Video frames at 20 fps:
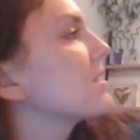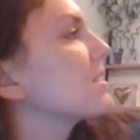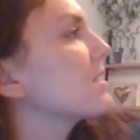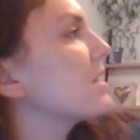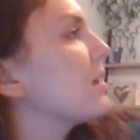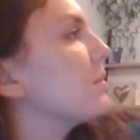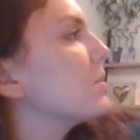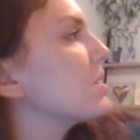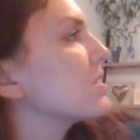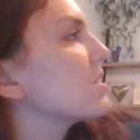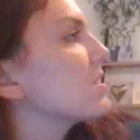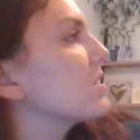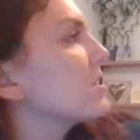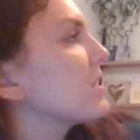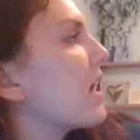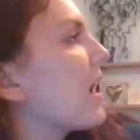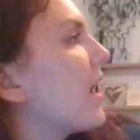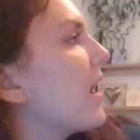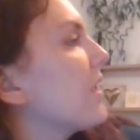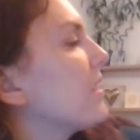said Mr.
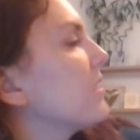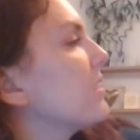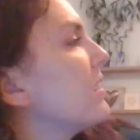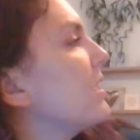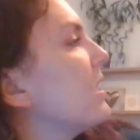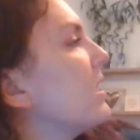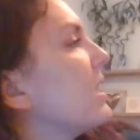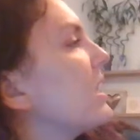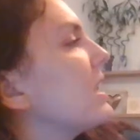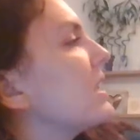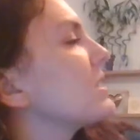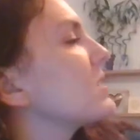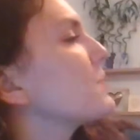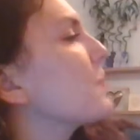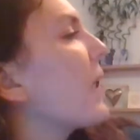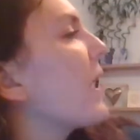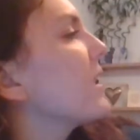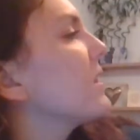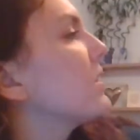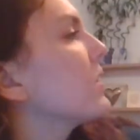Todd. He
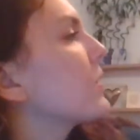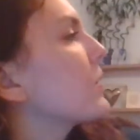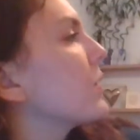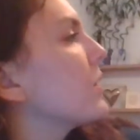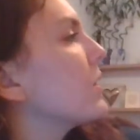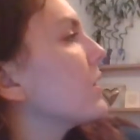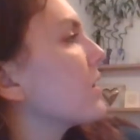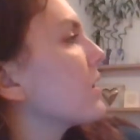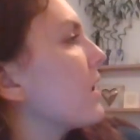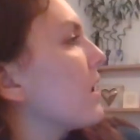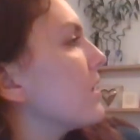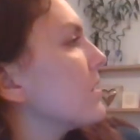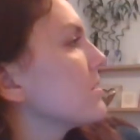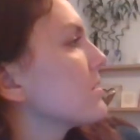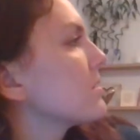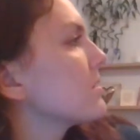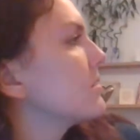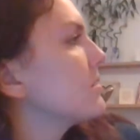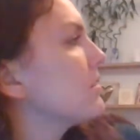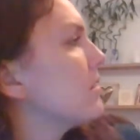spied the critter
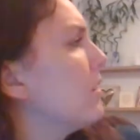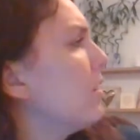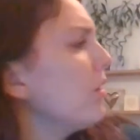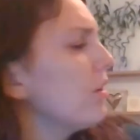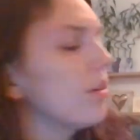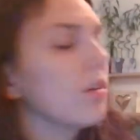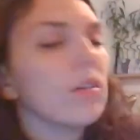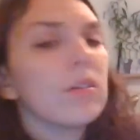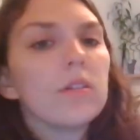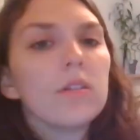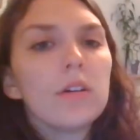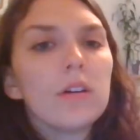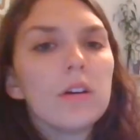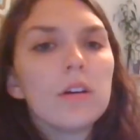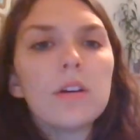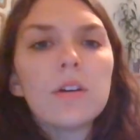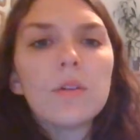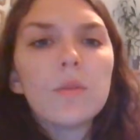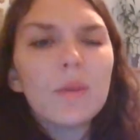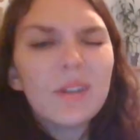case. Oh,
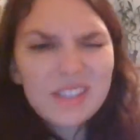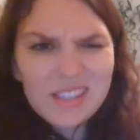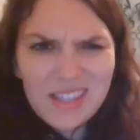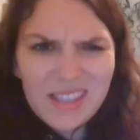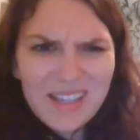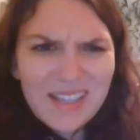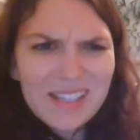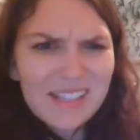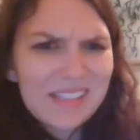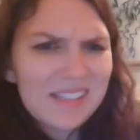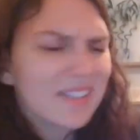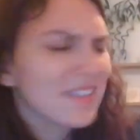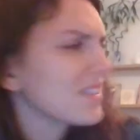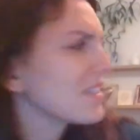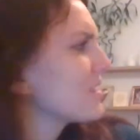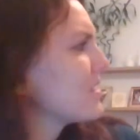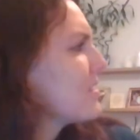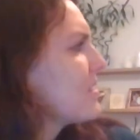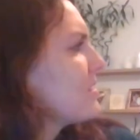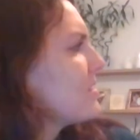what's this?
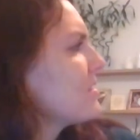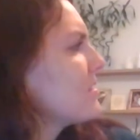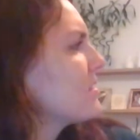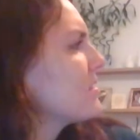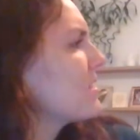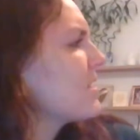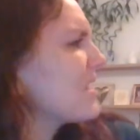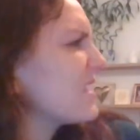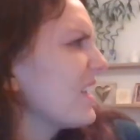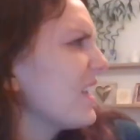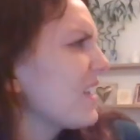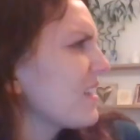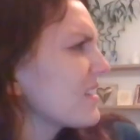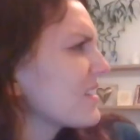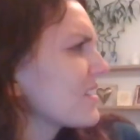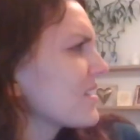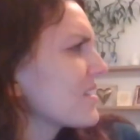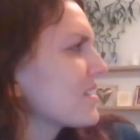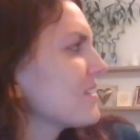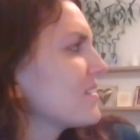
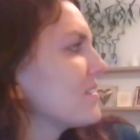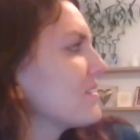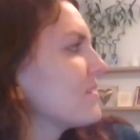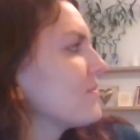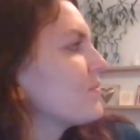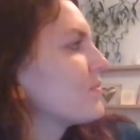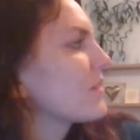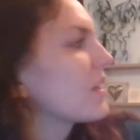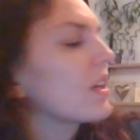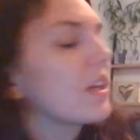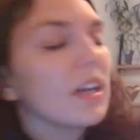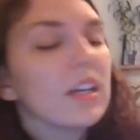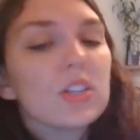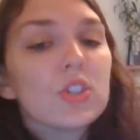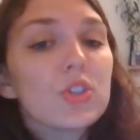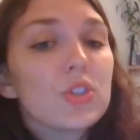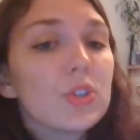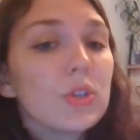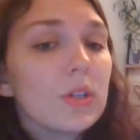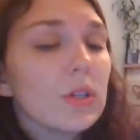Sticks?
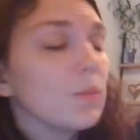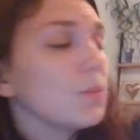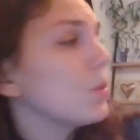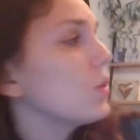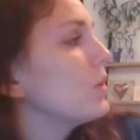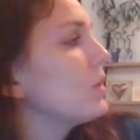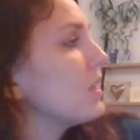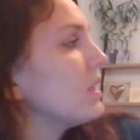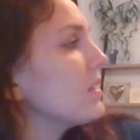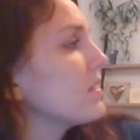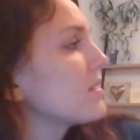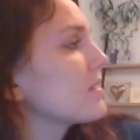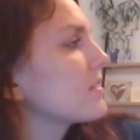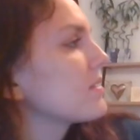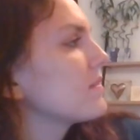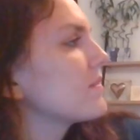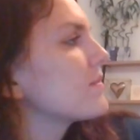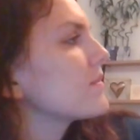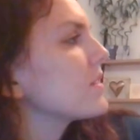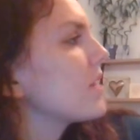It's Judy Moody's,
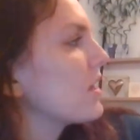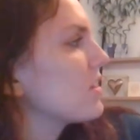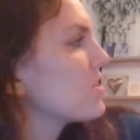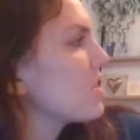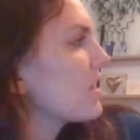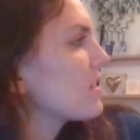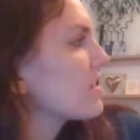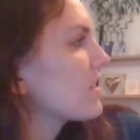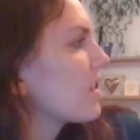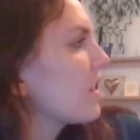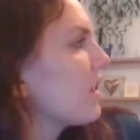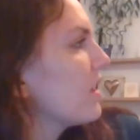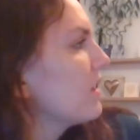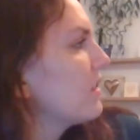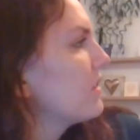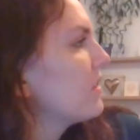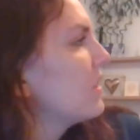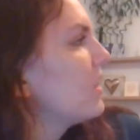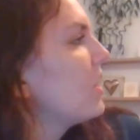said Jessica.